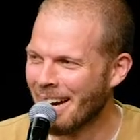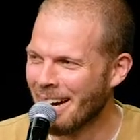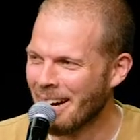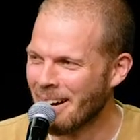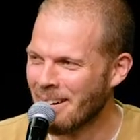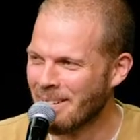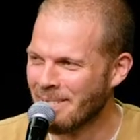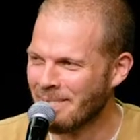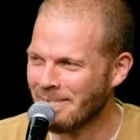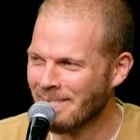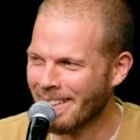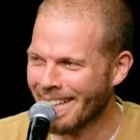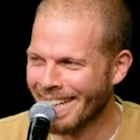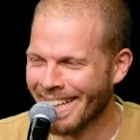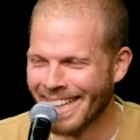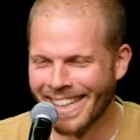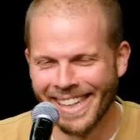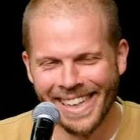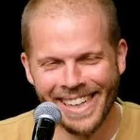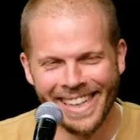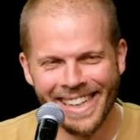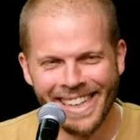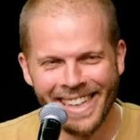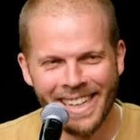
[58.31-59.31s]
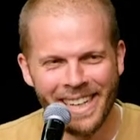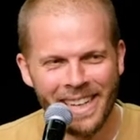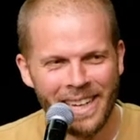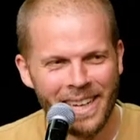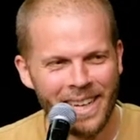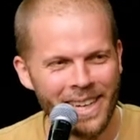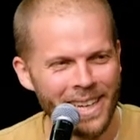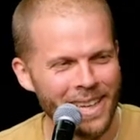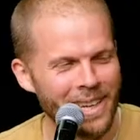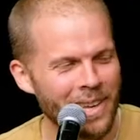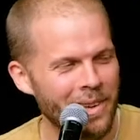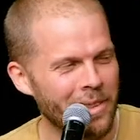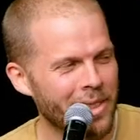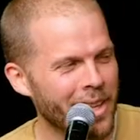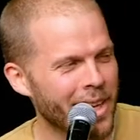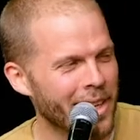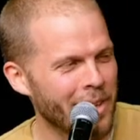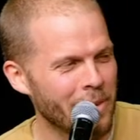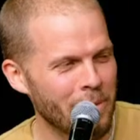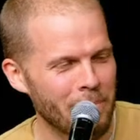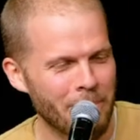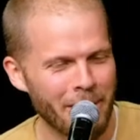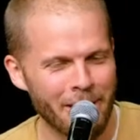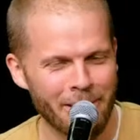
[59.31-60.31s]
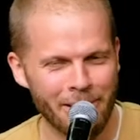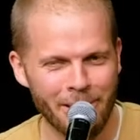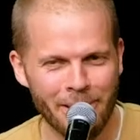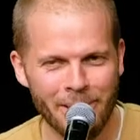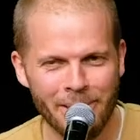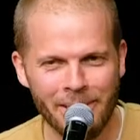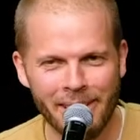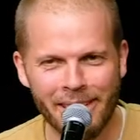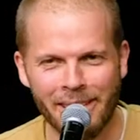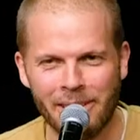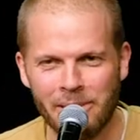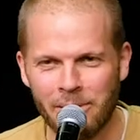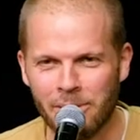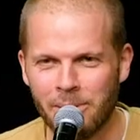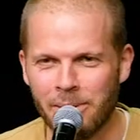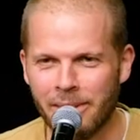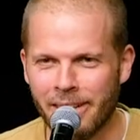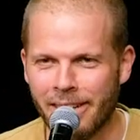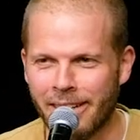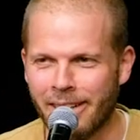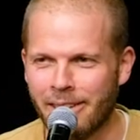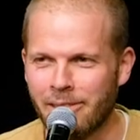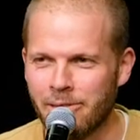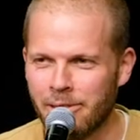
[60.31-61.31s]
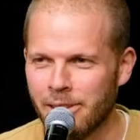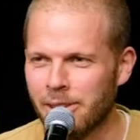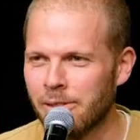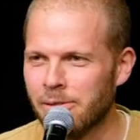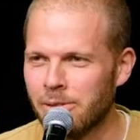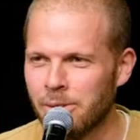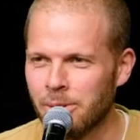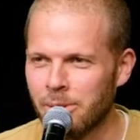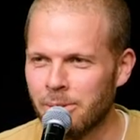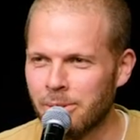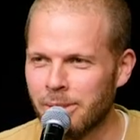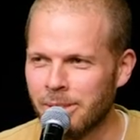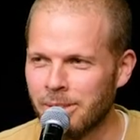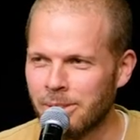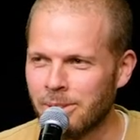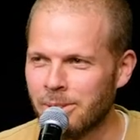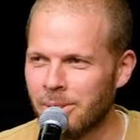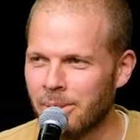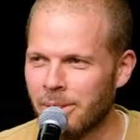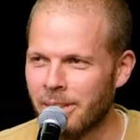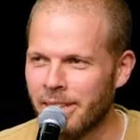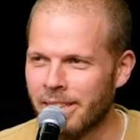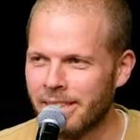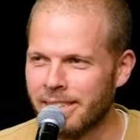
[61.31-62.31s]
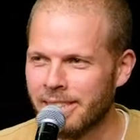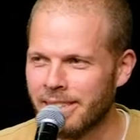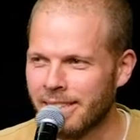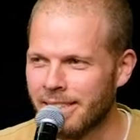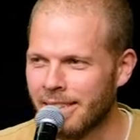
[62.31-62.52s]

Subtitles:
No, thank you, Peru. Thank you, Real Food, Real Stories,